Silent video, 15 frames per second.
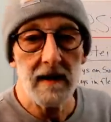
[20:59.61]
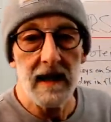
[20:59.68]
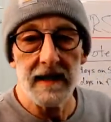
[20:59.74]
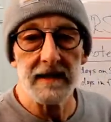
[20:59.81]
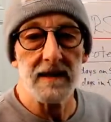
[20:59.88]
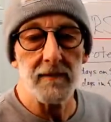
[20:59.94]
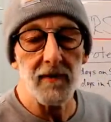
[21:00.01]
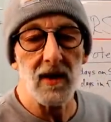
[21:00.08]

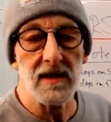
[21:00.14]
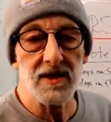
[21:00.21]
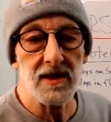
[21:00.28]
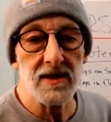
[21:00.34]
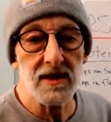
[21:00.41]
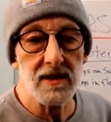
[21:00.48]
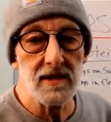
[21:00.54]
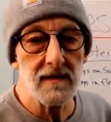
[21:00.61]
And in the
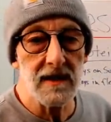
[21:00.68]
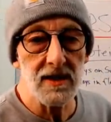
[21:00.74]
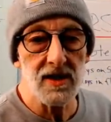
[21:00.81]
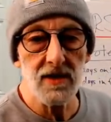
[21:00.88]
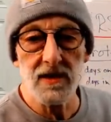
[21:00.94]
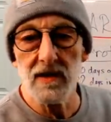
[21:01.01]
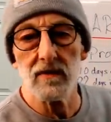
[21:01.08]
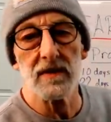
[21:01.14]
process of doing
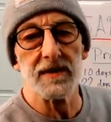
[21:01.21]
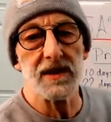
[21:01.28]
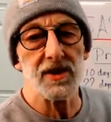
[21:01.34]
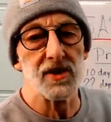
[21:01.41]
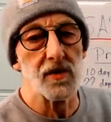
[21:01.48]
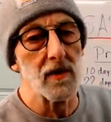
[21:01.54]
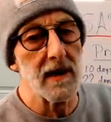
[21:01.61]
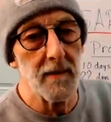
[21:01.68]
so, you will
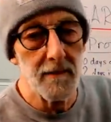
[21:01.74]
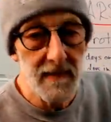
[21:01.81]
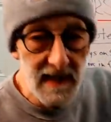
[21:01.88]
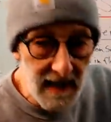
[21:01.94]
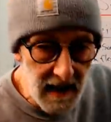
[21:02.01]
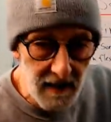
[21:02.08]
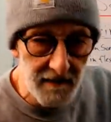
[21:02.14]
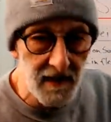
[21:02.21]
destroy
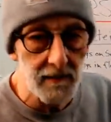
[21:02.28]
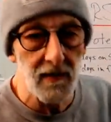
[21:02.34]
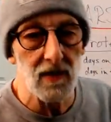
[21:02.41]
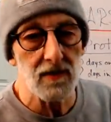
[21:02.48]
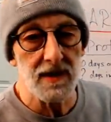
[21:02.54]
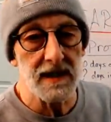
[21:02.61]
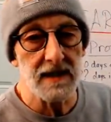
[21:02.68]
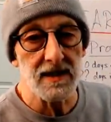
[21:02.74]
many of the
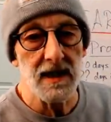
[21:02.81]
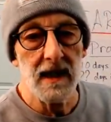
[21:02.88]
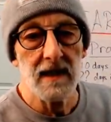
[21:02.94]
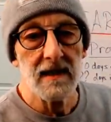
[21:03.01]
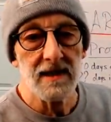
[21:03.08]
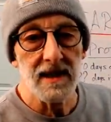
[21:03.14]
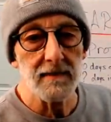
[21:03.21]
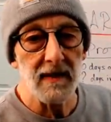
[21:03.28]
proteins
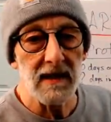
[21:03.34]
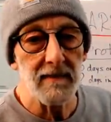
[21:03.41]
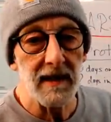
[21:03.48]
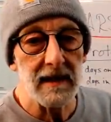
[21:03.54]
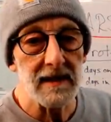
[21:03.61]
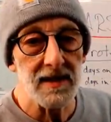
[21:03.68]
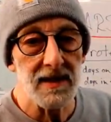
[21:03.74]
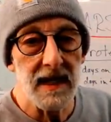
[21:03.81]
simply because